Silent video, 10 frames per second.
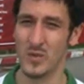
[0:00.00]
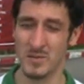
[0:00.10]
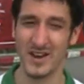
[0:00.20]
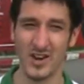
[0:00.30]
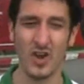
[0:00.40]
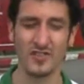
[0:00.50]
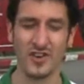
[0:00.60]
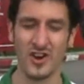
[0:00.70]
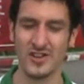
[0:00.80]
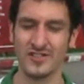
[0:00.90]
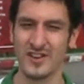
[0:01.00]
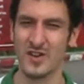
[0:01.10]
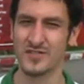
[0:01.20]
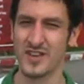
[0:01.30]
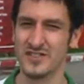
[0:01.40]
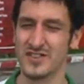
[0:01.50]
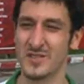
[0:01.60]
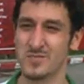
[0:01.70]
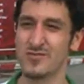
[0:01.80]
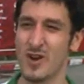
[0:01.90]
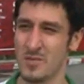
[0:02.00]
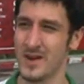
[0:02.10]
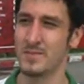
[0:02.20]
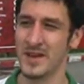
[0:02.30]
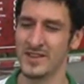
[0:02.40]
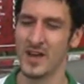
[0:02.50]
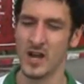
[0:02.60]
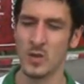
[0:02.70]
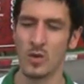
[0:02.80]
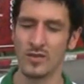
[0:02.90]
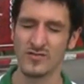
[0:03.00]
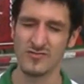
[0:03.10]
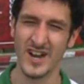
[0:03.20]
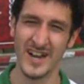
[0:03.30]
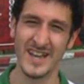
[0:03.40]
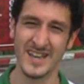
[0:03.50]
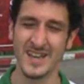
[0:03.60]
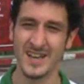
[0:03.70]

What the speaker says: we've made a lot of signings in off-season, has probably been the only one that's really